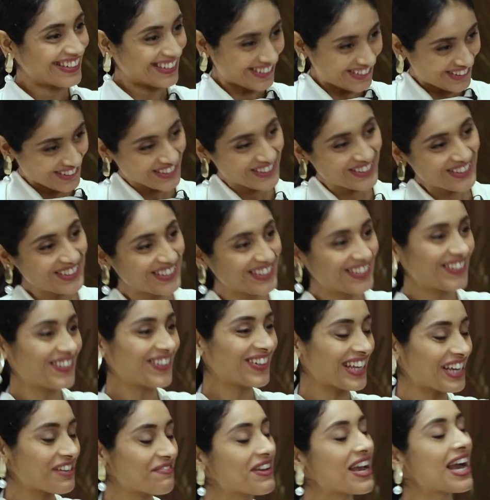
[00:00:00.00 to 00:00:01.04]
All good.
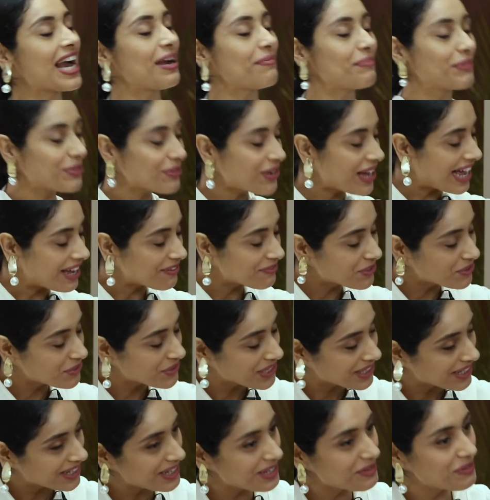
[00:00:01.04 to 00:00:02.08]
Okay, we're happy to have you
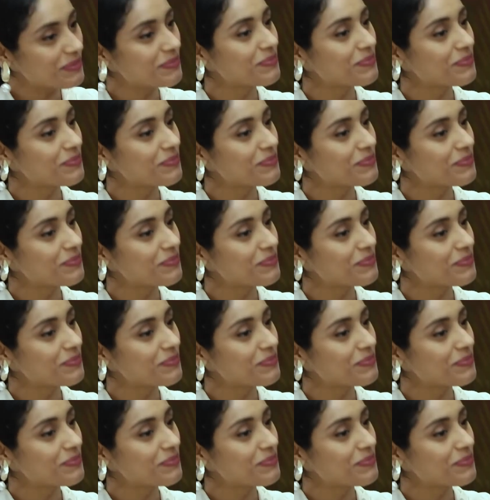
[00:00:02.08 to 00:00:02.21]
here.